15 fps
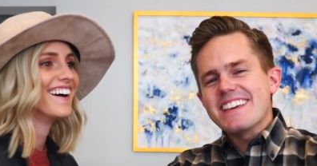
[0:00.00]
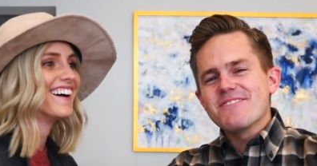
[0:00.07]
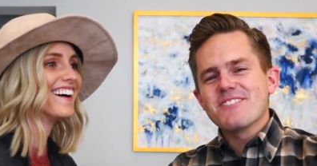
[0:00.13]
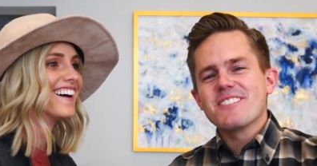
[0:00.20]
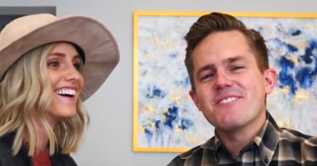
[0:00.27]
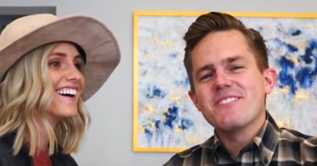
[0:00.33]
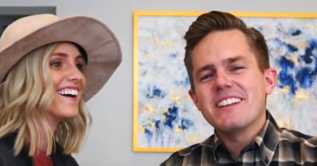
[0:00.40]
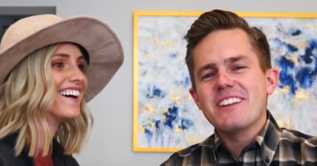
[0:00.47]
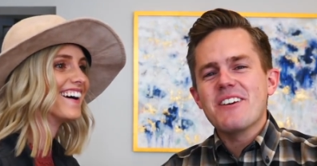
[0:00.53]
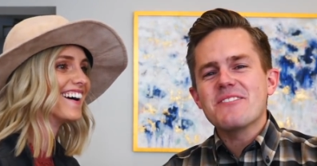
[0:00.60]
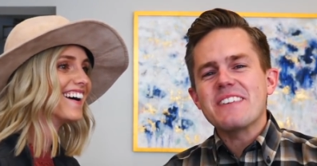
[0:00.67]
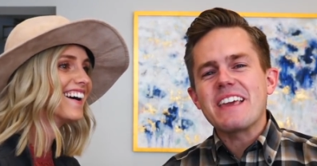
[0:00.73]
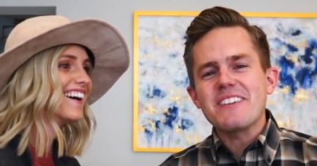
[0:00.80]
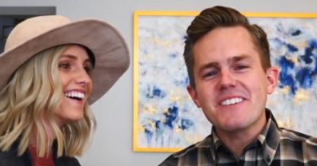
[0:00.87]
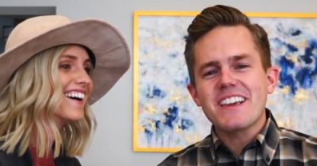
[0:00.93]
Speaker 1: it for the video.
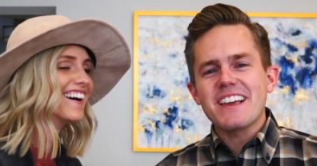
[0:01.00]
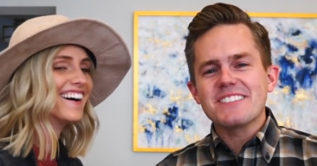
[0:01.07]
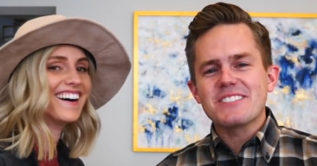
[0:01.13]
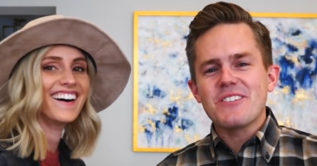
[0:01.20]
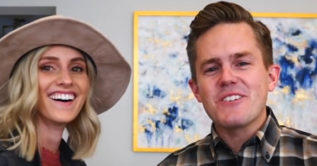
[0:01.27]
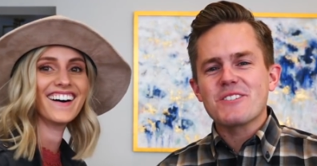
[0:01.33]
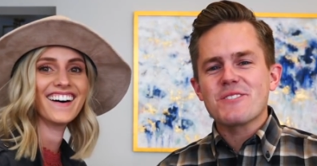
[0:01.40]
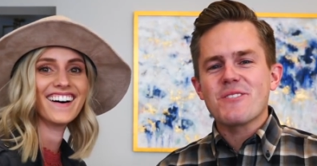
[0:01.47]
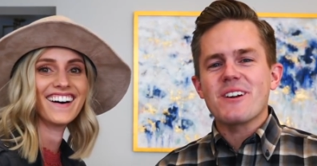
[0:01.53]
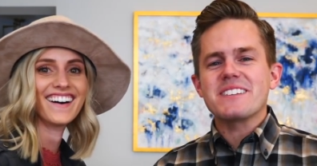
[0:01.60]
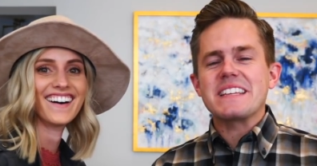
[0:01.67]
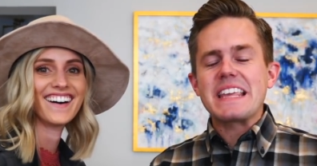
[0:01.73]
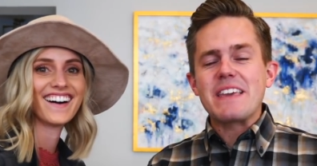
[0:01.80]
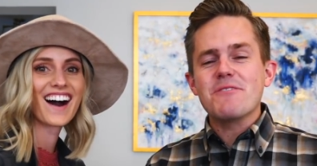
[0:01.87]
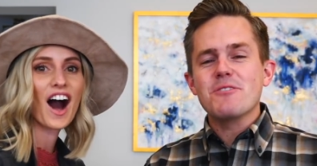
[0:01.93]
Thank you guys so much for watching.
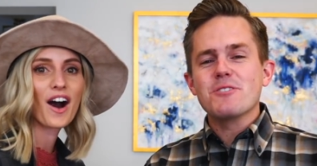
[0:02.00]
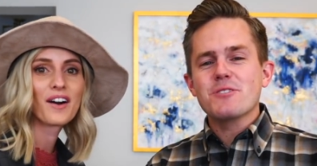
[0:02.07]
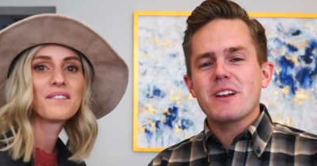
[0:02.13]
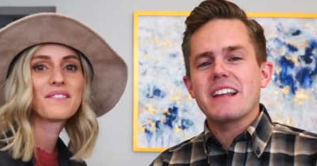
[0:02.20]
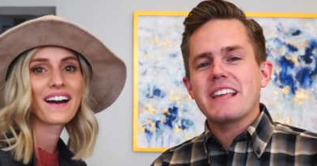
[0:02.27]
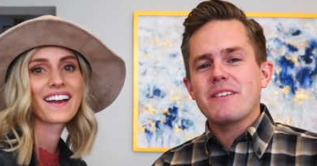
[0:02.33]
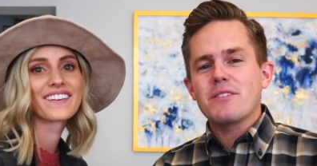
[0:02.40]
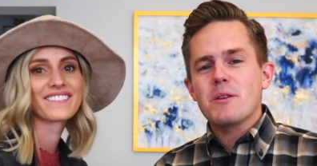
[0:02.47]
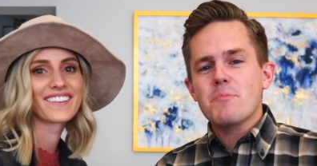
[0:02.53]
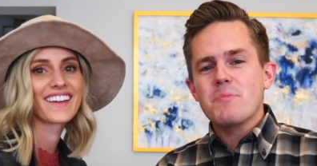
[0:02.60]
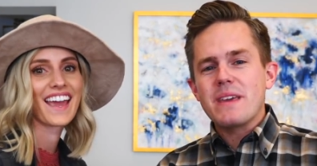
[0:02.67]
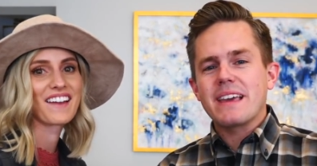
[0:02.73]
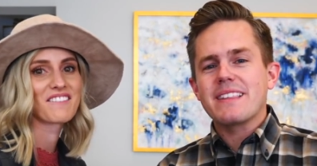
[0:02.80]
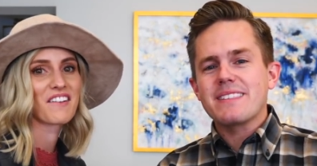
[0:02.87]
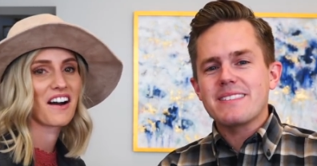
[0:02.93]
If you enjoyed it, oh, give it a
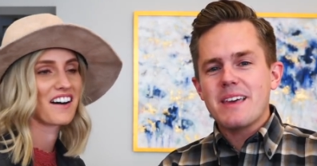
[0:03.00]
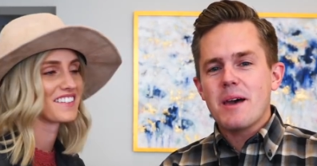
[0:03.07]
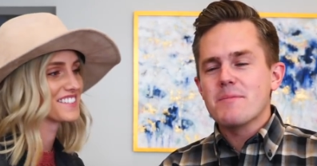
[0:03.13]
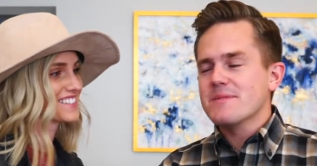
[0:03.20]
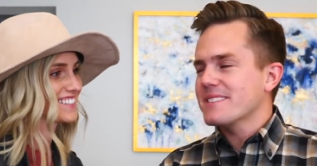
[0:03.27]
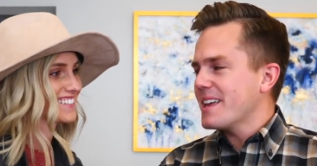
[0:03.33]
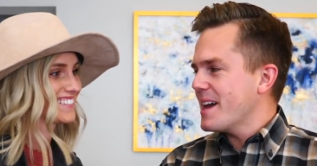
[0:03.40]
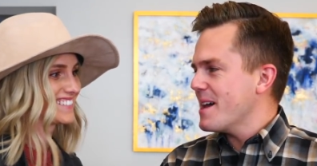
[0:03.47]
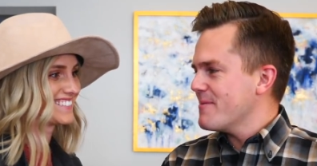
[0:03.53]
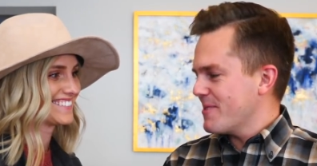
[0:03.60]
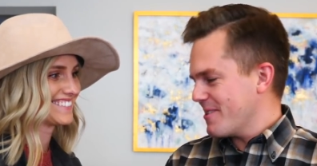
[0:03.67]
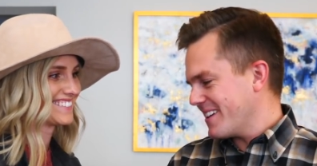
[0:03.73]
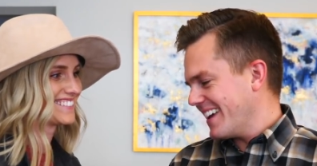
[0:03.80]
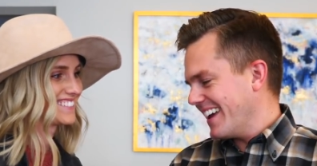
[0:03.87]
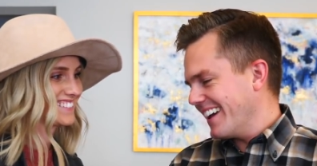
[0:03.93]
big thumbs console. up.
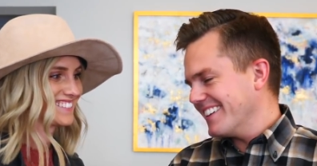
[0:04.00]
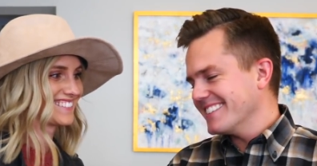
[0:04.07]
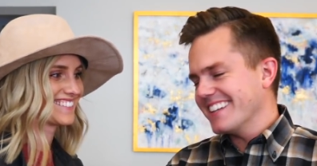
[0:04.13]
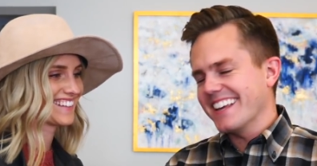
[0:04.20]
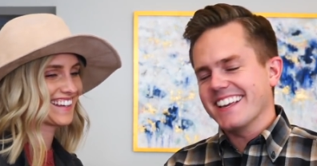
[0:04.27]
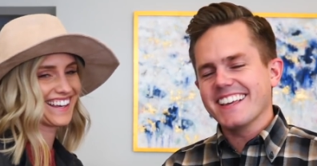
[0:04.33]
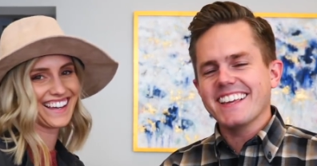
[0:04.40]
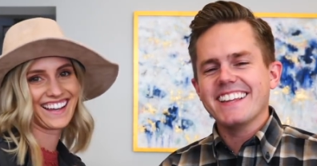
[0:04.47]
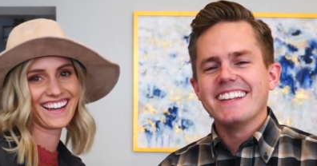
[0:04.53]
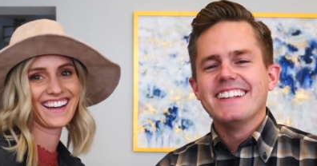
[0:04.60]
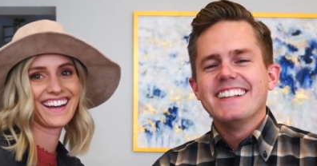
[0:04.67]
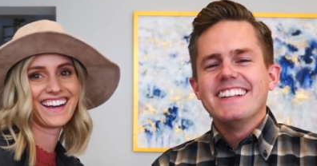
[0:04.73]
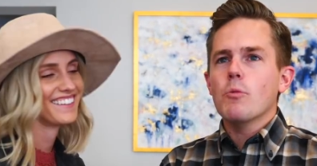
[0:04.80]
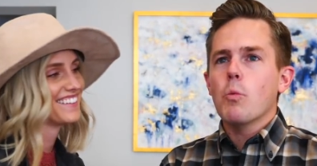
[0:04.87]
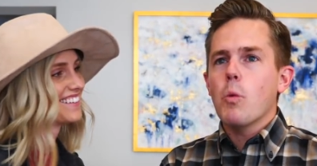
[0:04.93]
Okay, I'll take
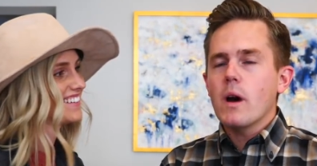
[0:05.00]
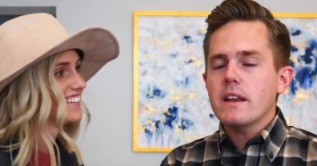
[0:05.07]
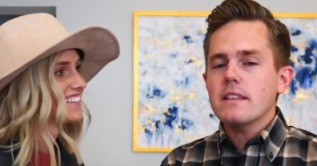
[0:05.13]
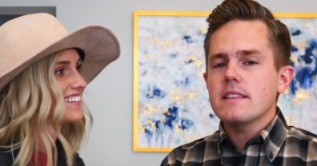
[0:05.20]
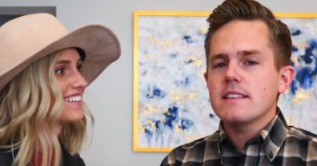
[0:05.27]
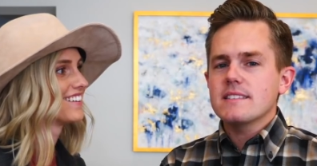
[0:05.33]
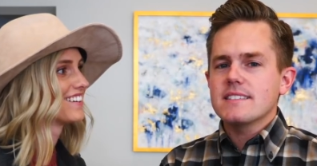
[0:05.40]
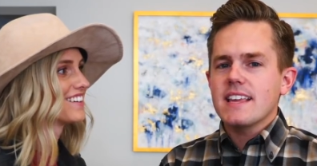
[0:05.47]
it. One of these